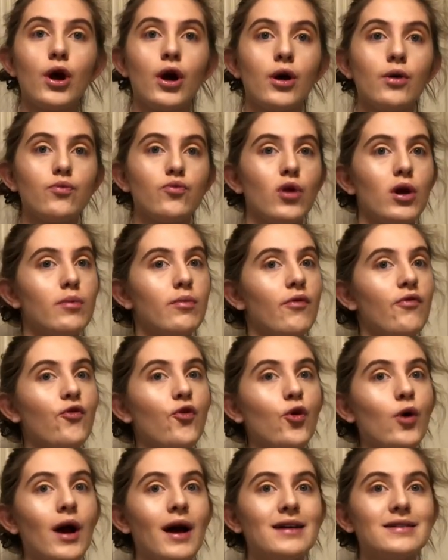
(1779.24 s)
Right
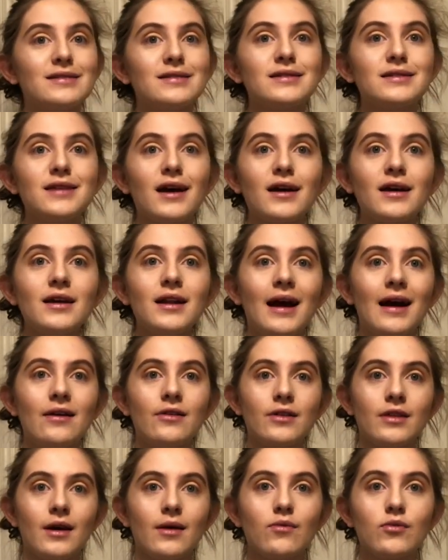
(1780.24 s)
before I suck it
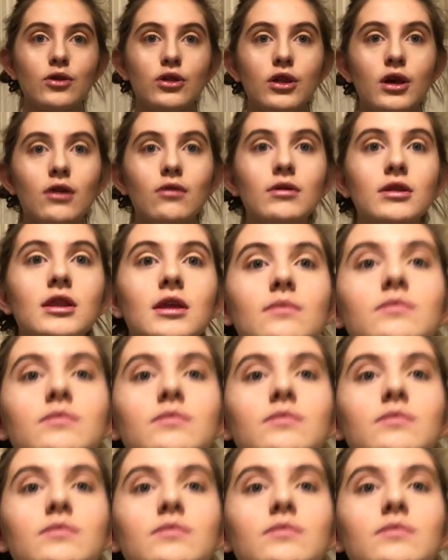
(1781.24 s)
out of them with liquid